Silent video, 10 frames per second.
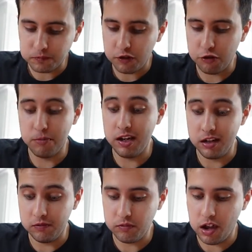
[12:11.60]
for
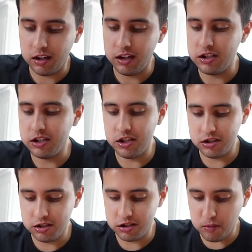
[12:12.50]
me at least, is just
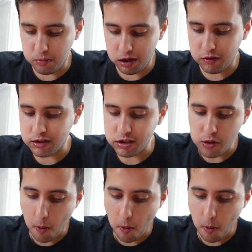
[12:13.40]
to skip breakfast.